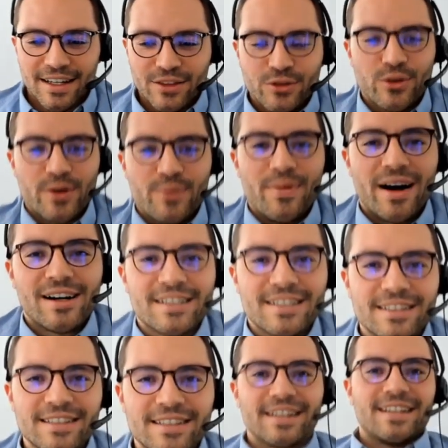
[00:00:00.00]
to the
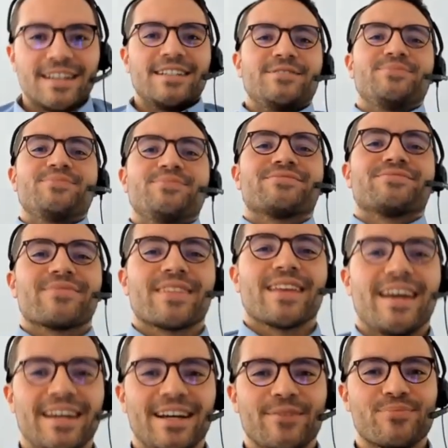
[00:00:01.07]
Mars.
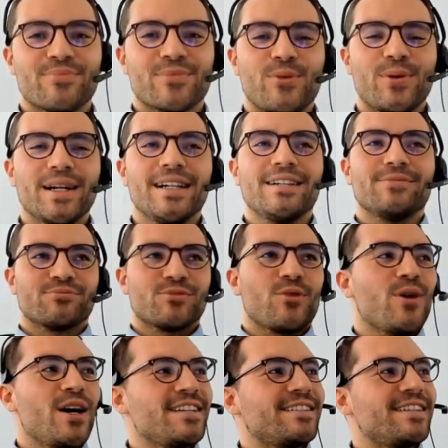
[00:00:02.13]
Well,
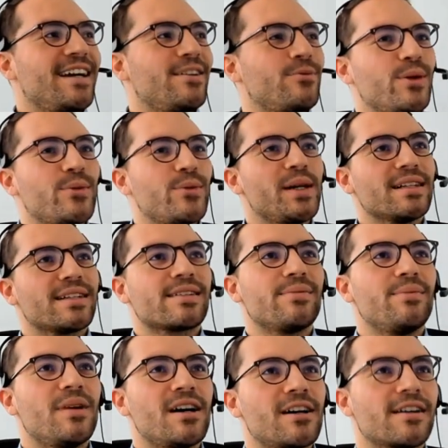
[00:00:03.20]
why is that? We build
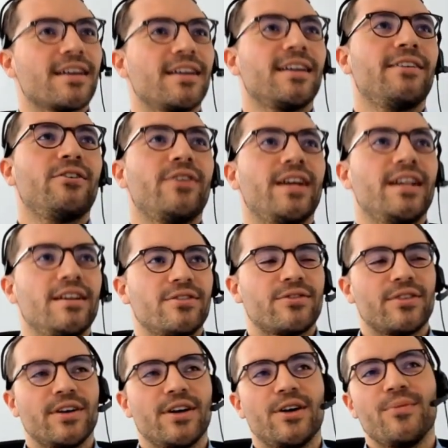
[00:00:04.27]
smart and innovative
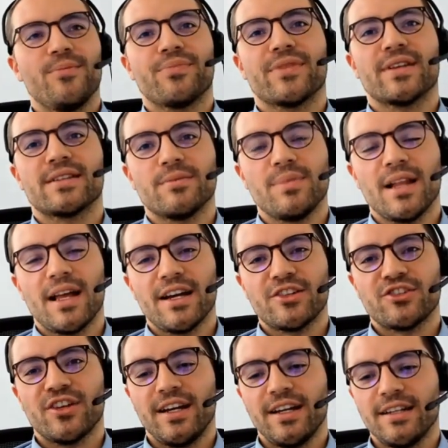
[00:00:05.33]
supply
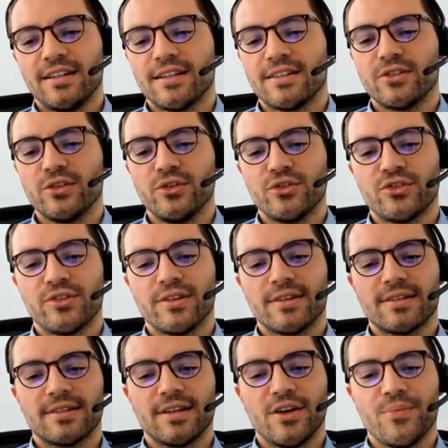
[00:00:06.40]
chain
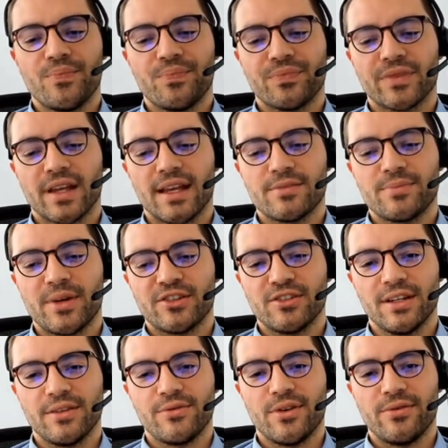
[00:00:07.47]
solutions,
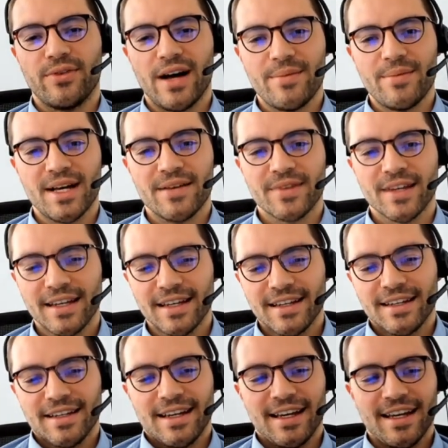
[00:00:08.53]
especially for pharma.
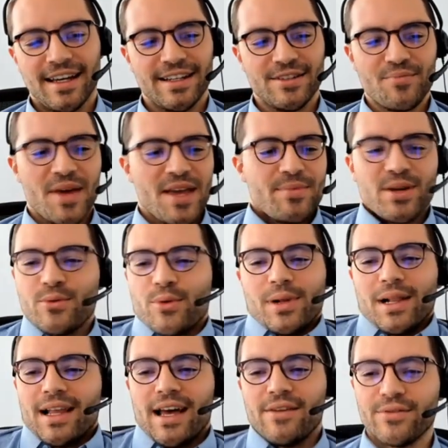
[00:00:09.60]
And maybe we
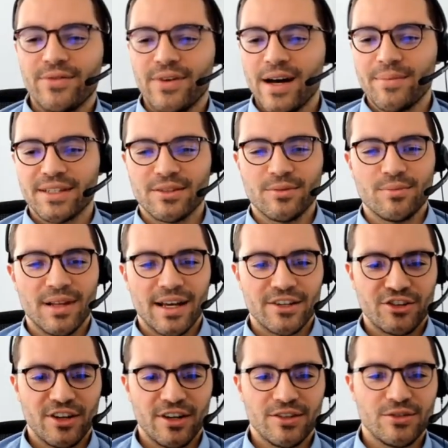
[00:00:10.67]
will have a pharma supply
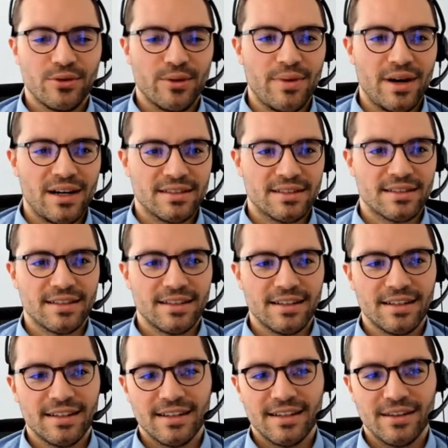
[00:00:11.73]
chain to the Mars
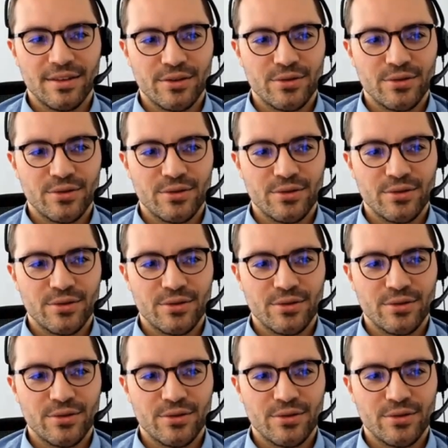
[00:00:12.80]
in the